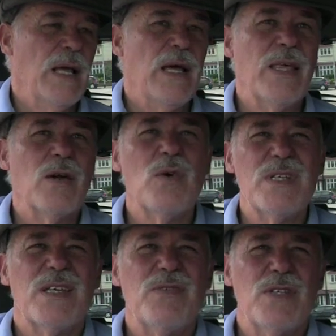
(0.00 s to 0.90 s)
And that
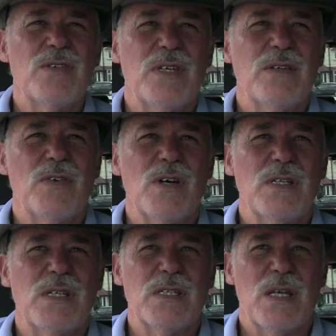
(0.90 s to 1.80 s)
always gives you the
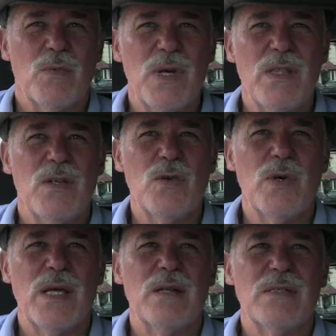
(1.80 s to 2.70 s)
advantage that when the door
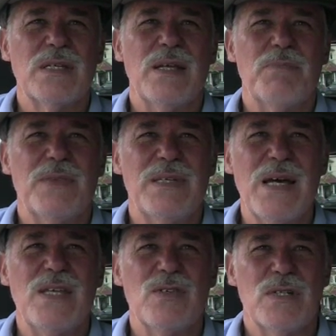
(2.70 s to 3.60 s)
handles get
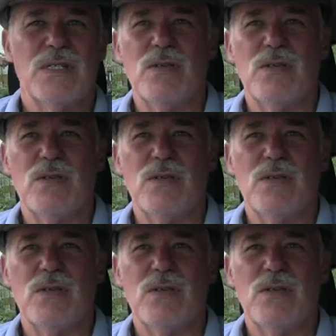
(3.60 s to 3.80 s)
dangerous,